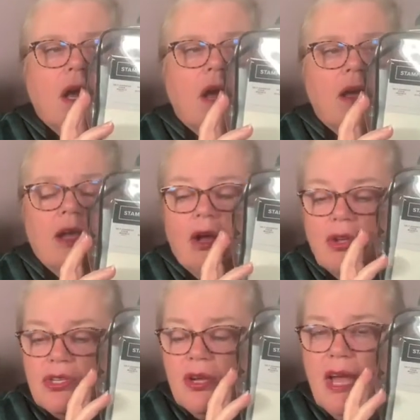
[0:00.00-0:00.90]
Uh, it
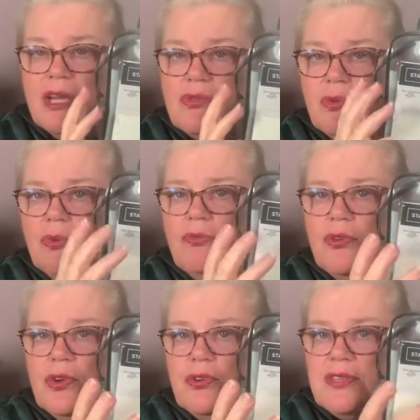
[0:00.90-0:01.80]
also has room
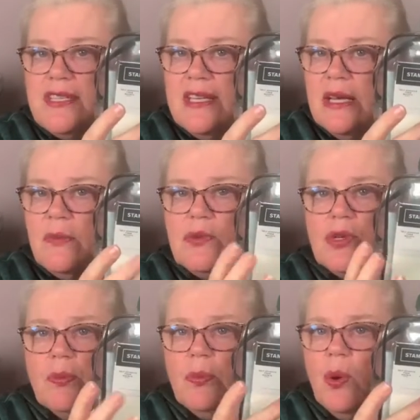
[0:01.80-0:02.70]
for your snips,
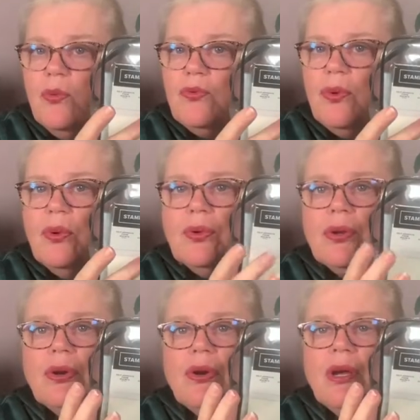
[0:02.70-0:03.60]
your bone
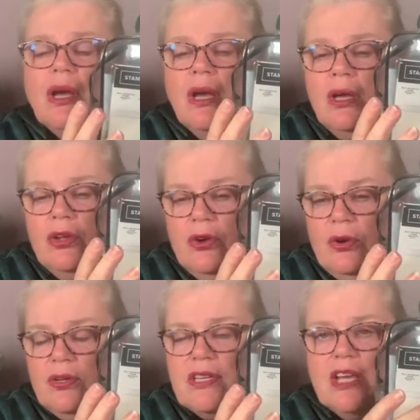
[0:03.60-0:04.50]
folder,
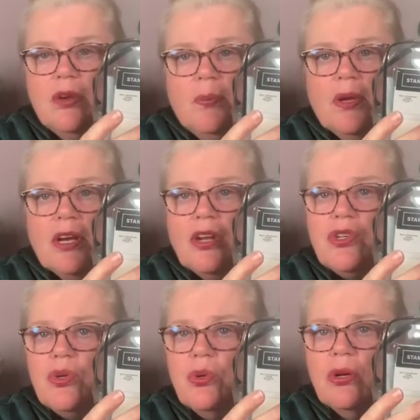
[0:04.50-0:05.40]
your take your pick
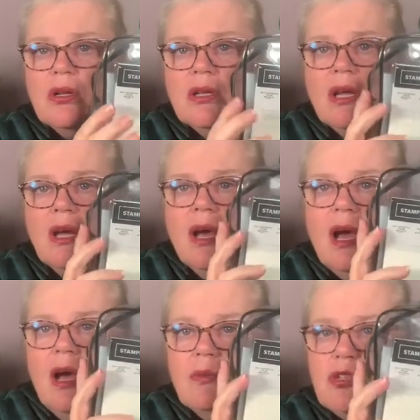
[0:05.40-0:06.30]
tool,
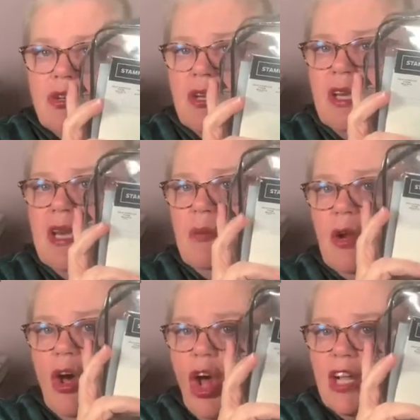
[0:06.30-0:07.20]
um, so you can keep
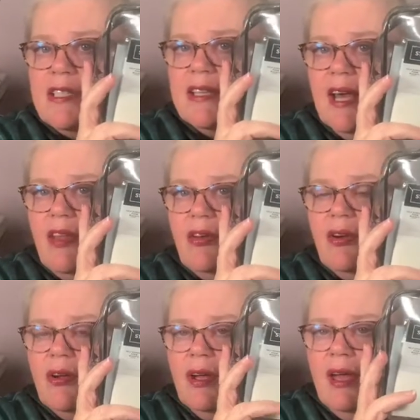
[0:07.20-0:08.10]
it all
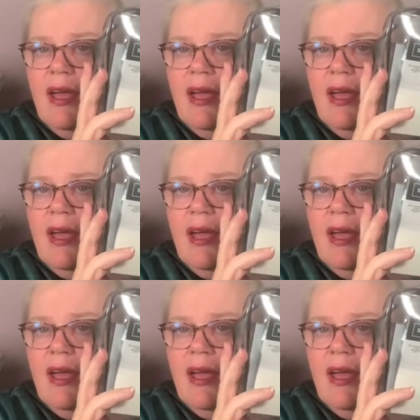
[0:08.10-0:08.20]
together.